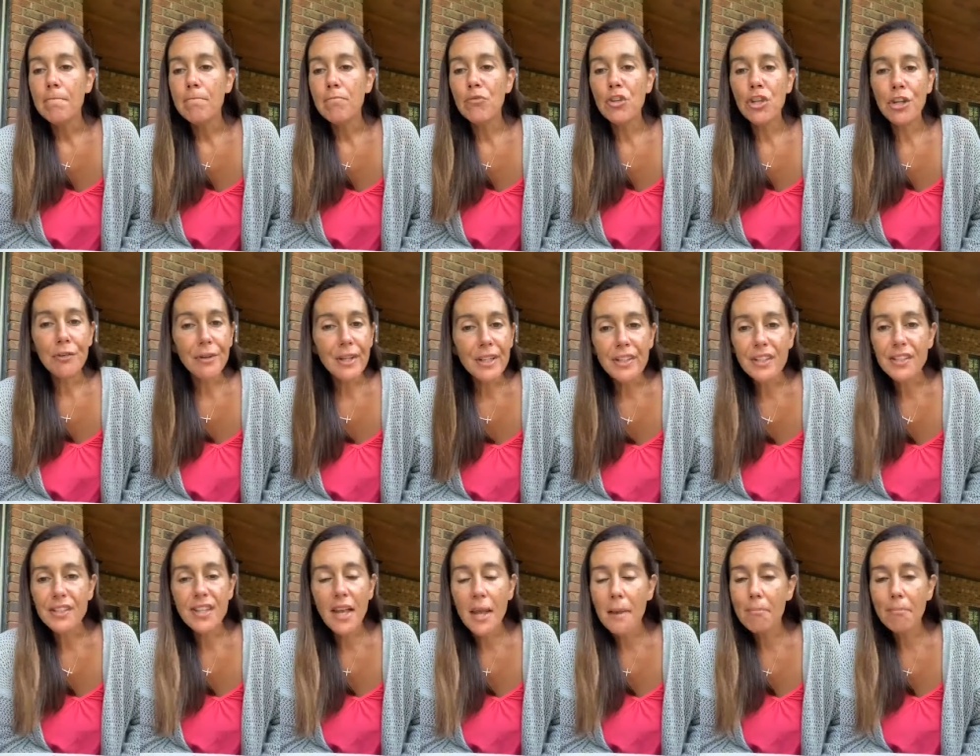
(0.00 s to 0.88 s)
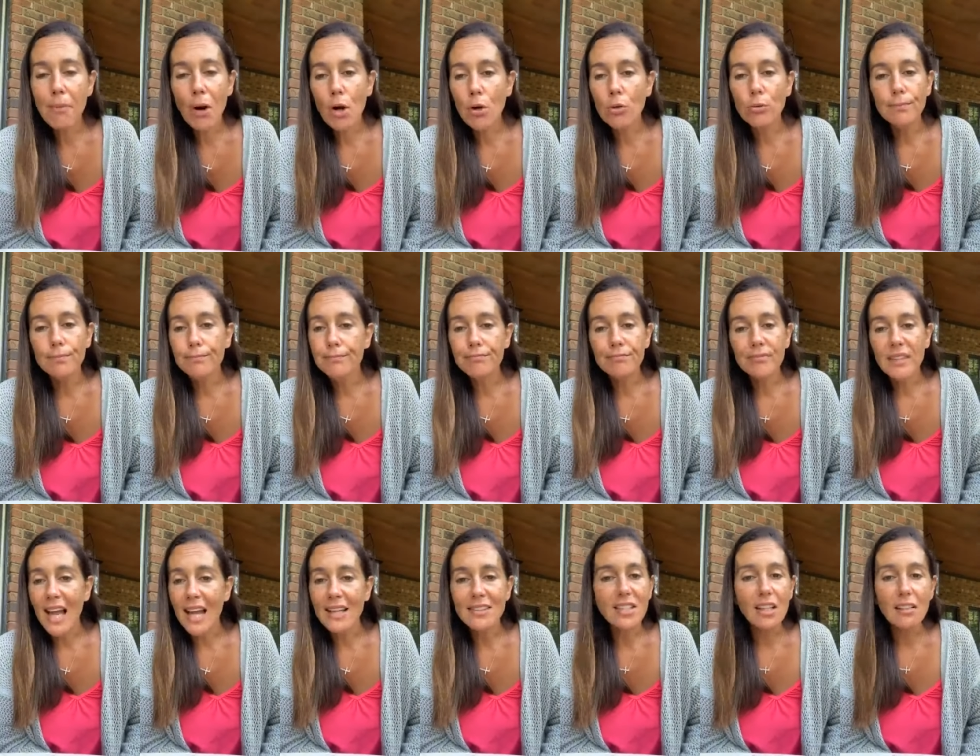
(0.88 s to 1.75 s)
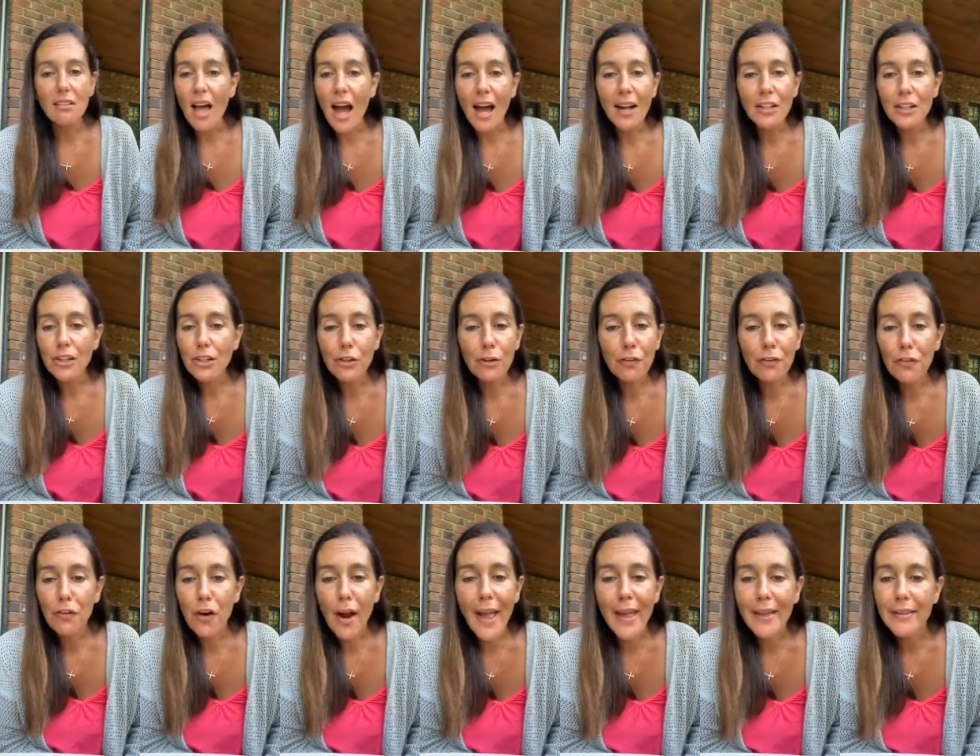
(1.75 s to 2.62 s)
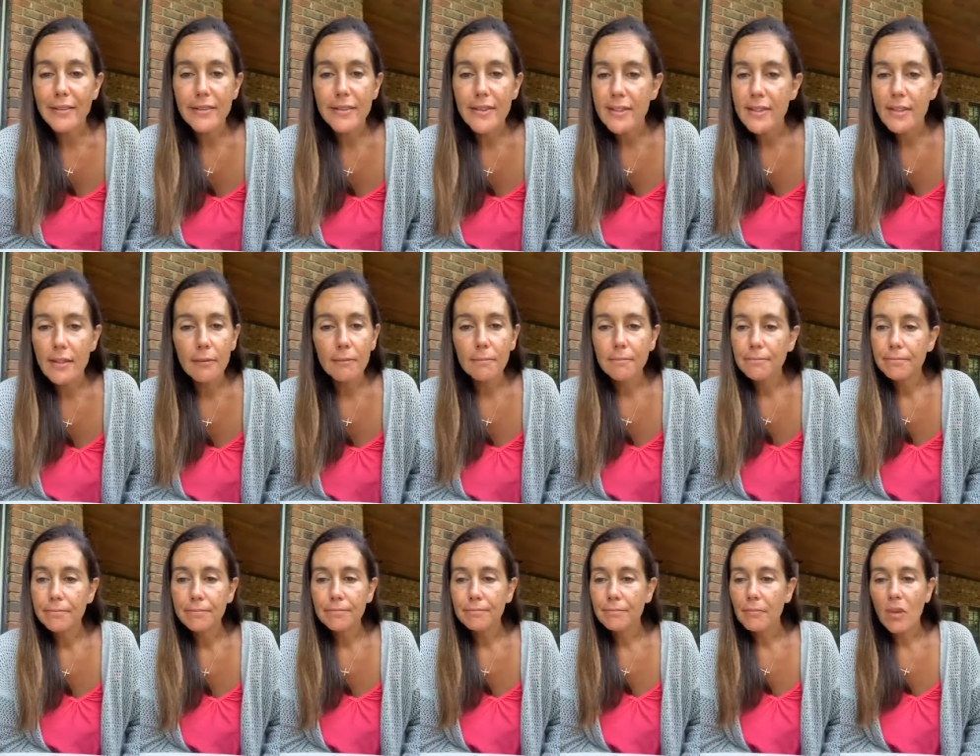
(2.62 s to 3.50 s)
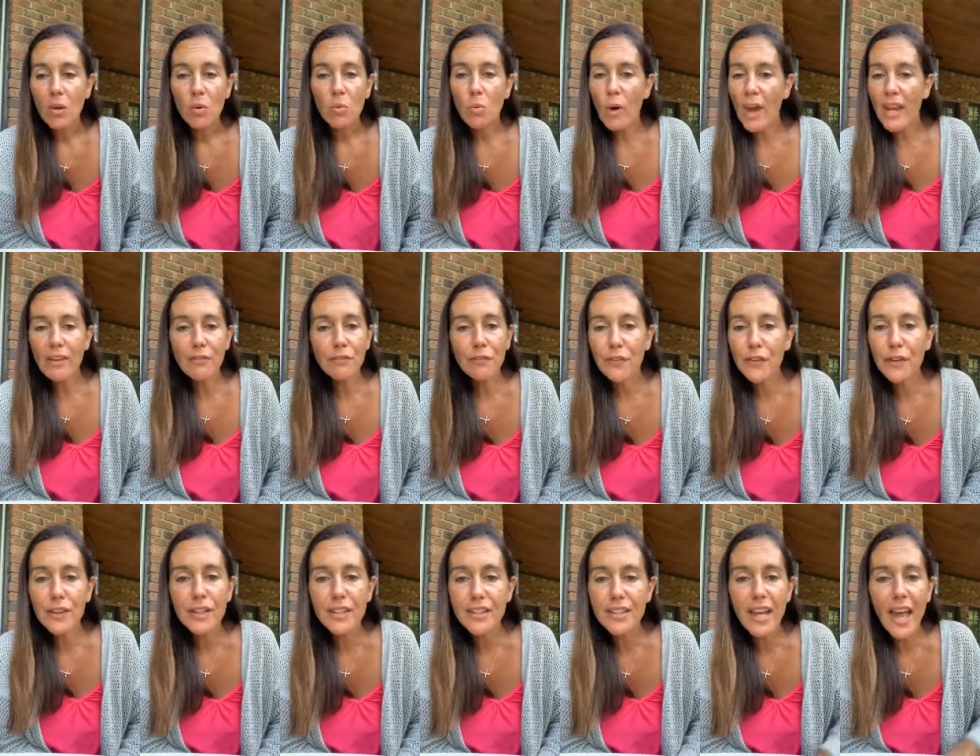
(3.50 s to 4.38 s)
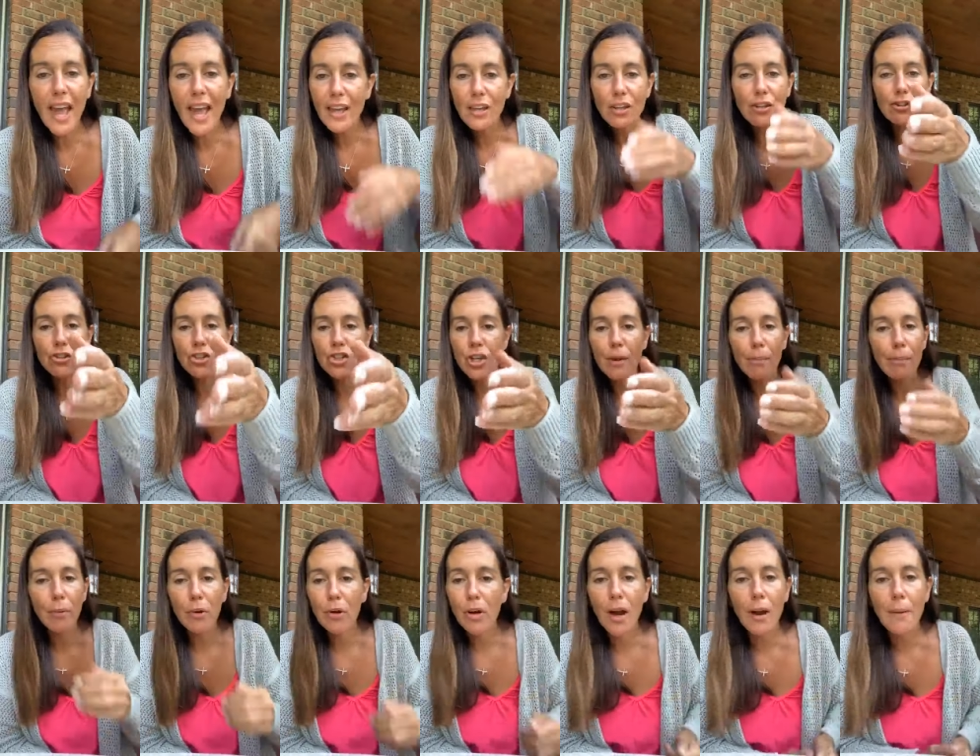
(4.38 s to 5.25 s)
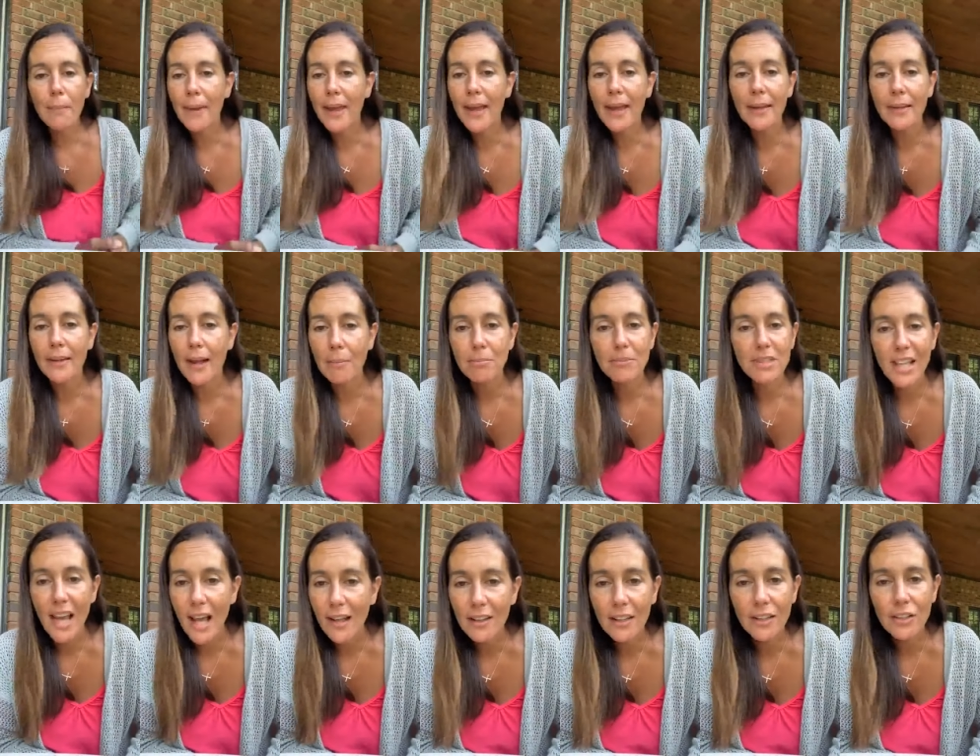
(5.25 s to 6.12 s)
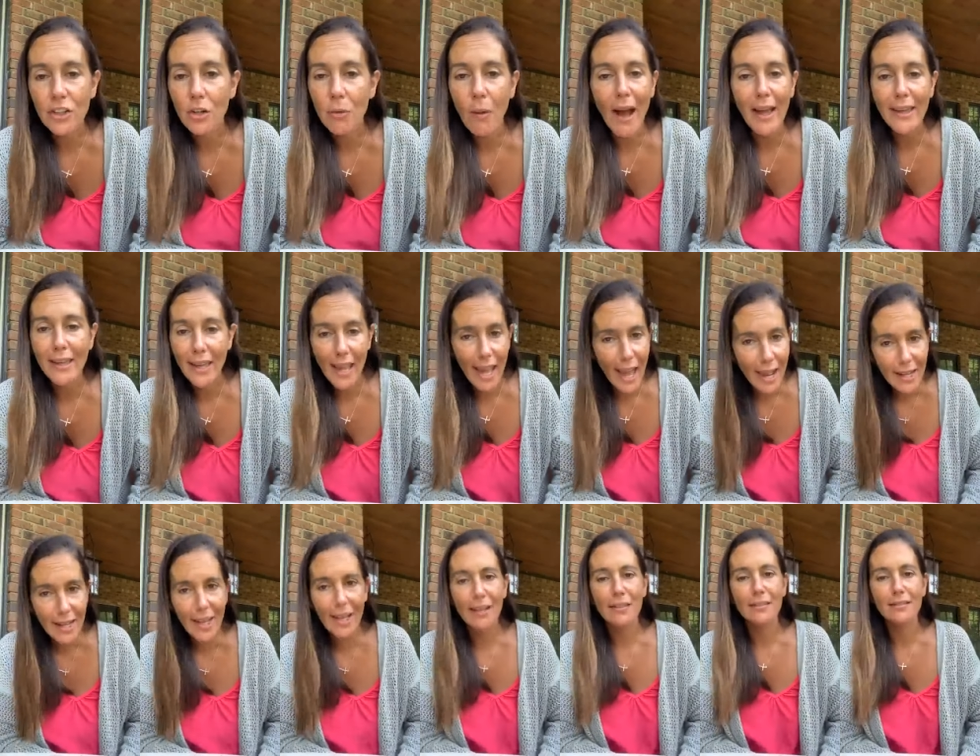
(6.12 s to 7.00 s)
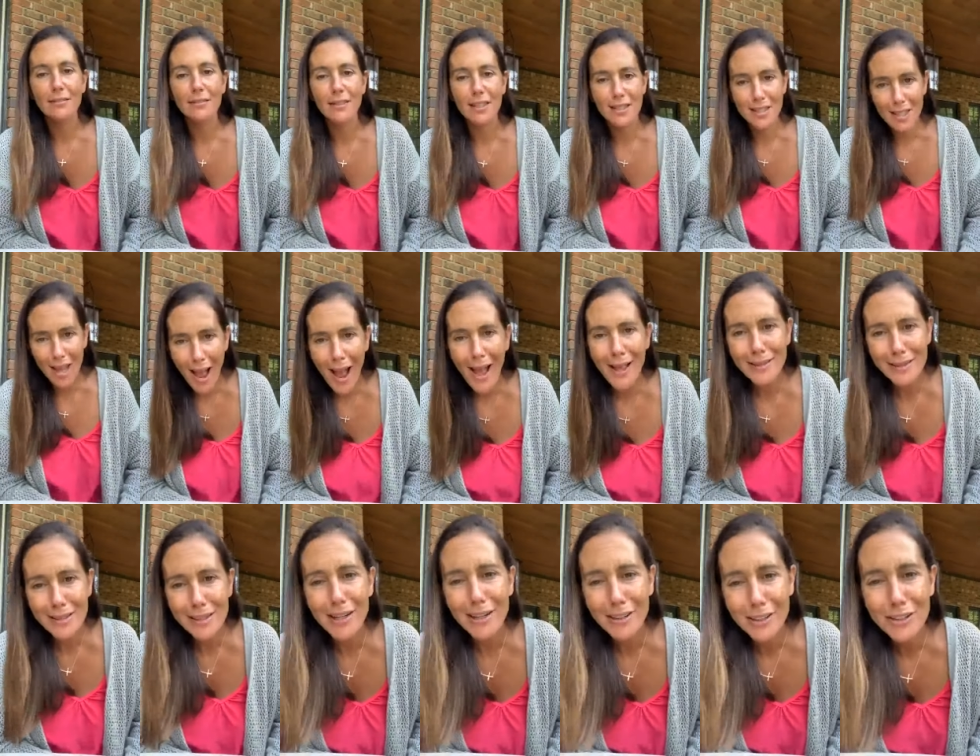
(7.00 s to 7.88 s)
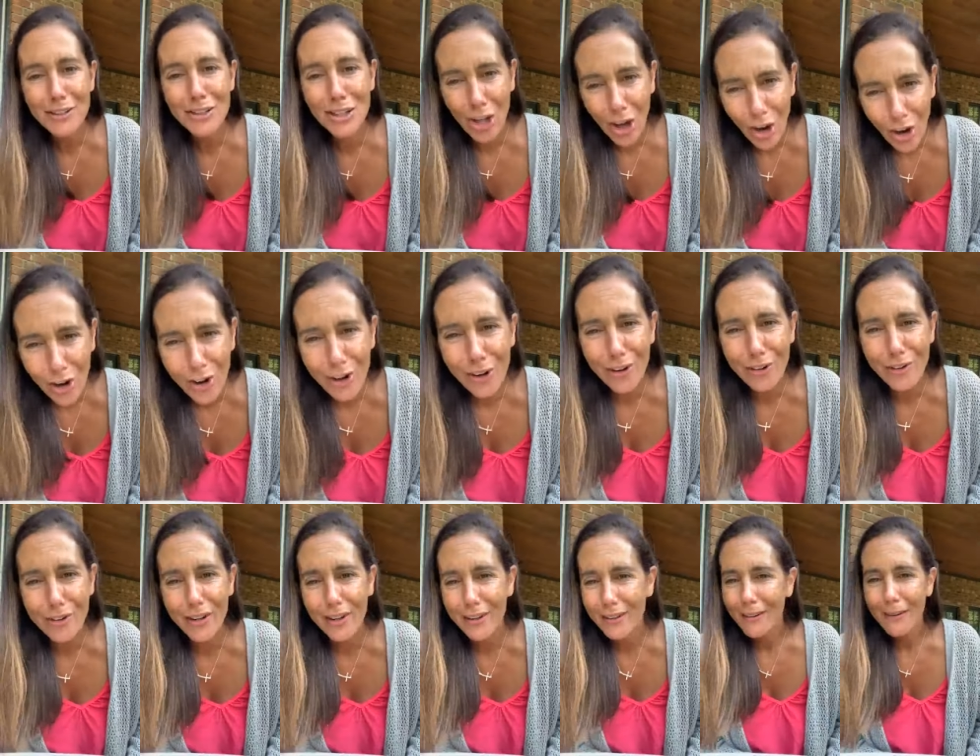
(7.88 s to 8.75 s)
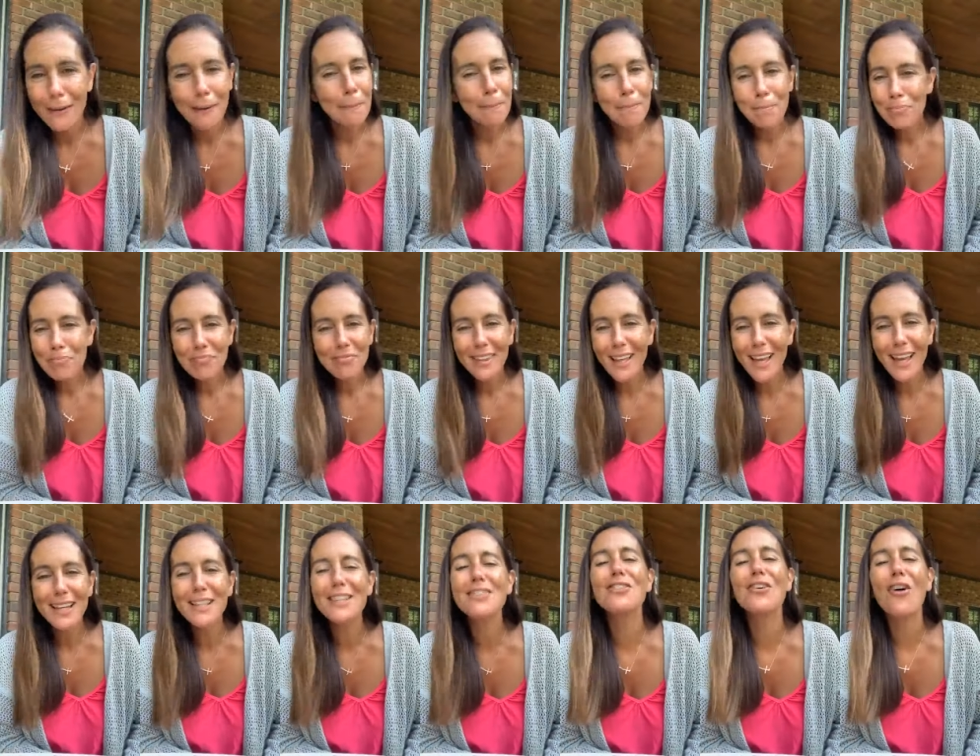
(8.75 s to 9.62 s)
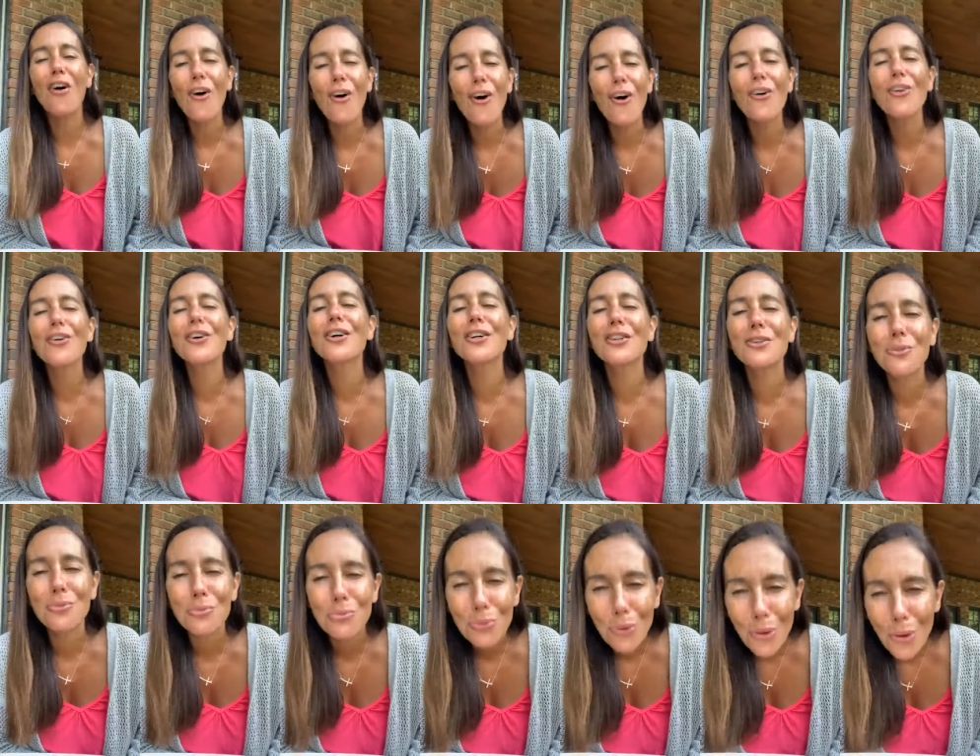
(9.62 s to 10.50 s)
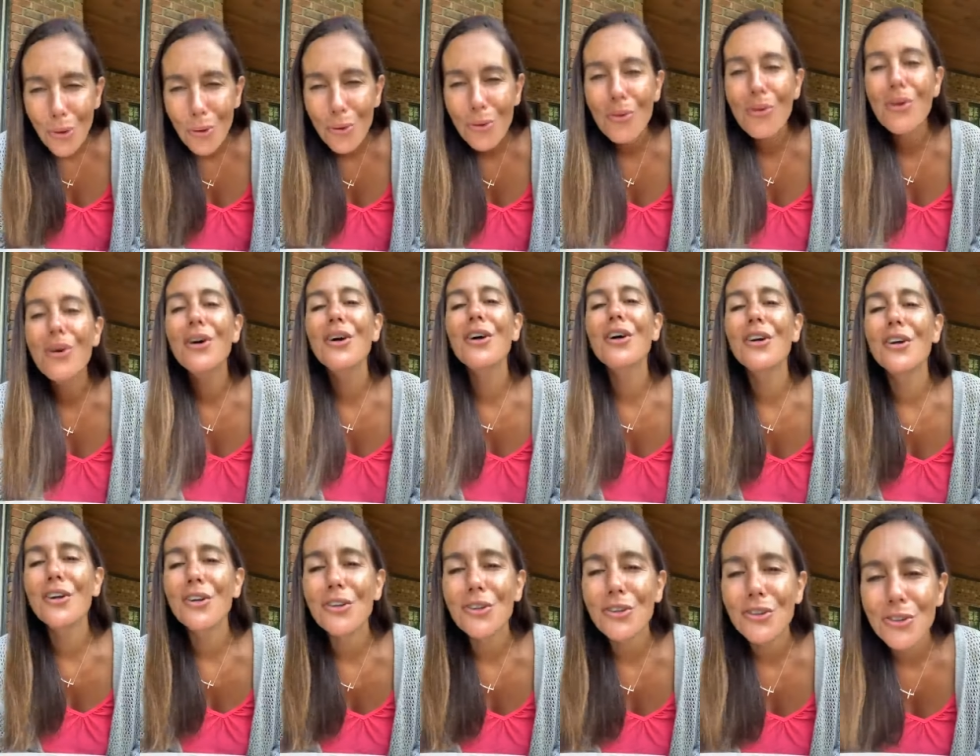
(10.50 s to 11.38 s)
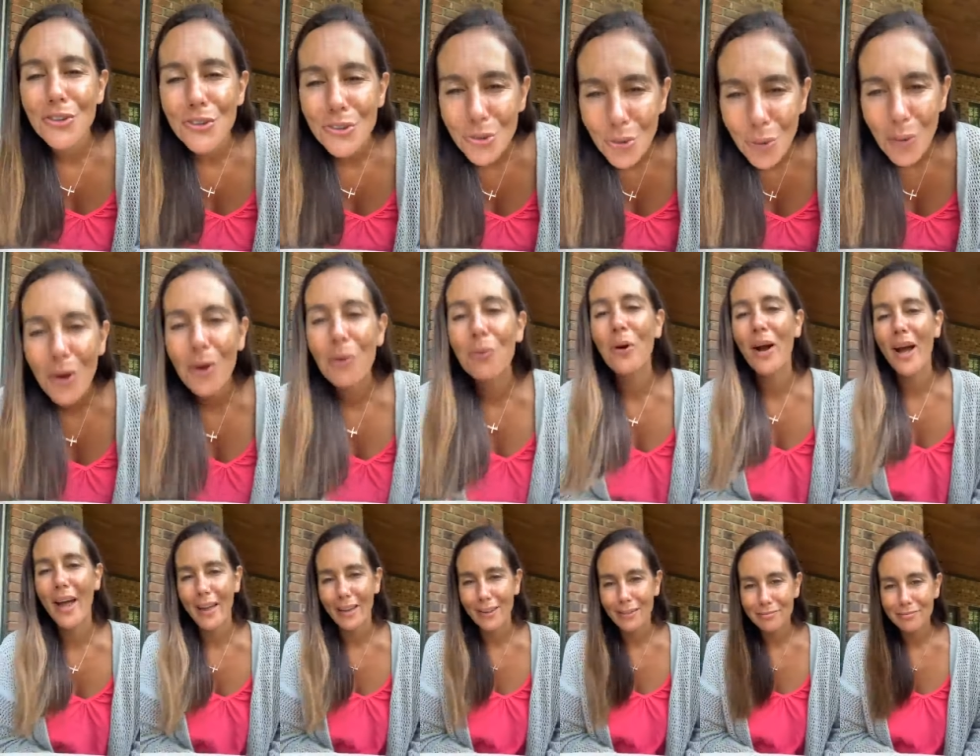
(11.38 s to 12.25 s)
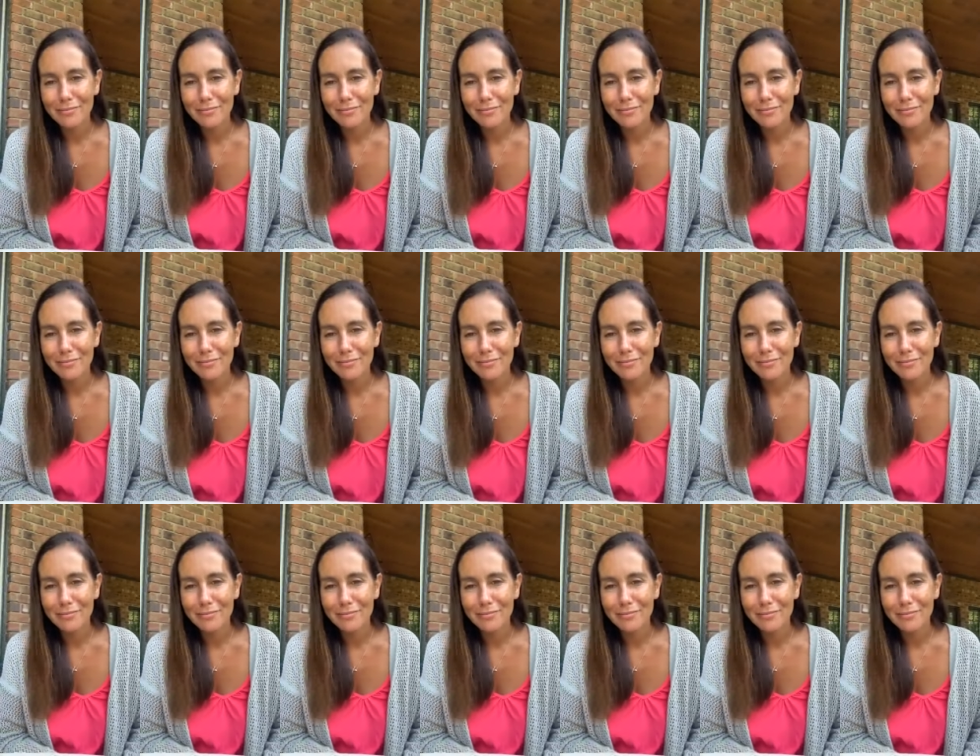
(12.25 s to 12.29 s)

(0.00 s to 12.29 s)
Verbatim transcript: you're in the same boat as a lot of your friends waiting for the day your ship will come in. I'm telling you, I get it. The tide's going to turn and it's all going to roll your way.